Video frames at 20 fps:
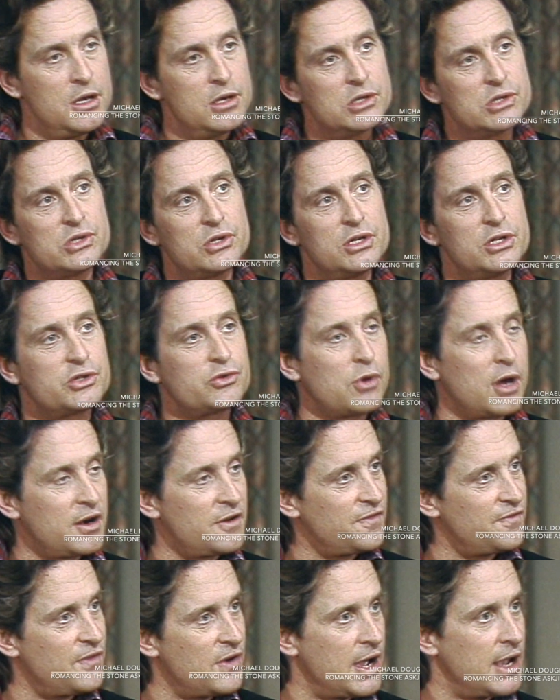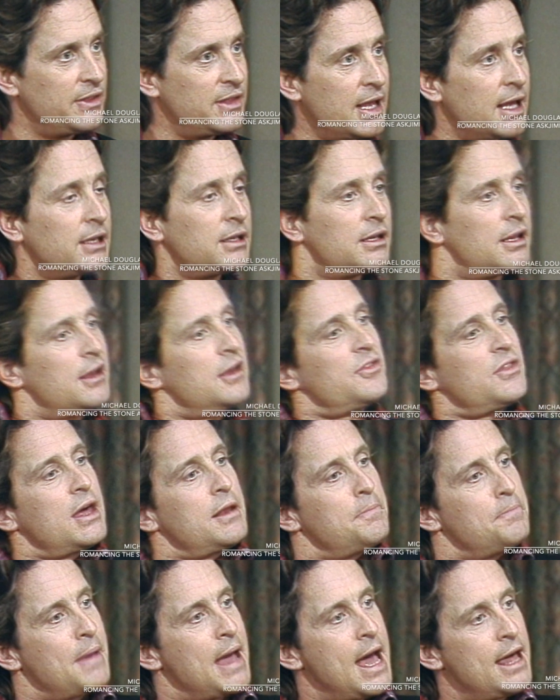So you try to find
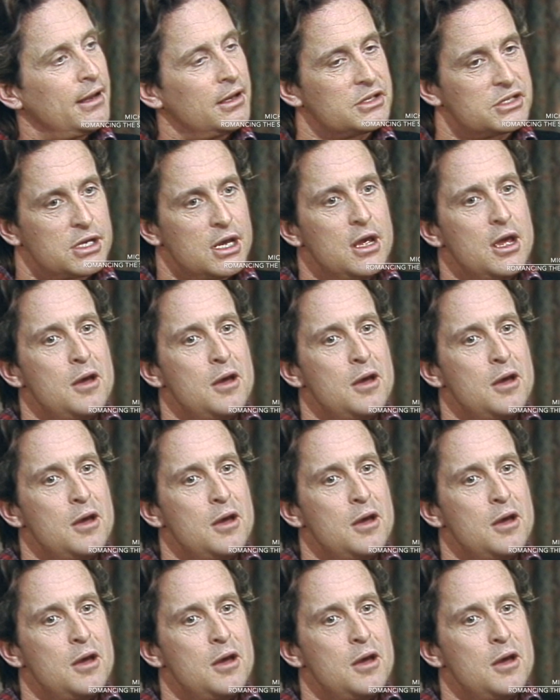that balance.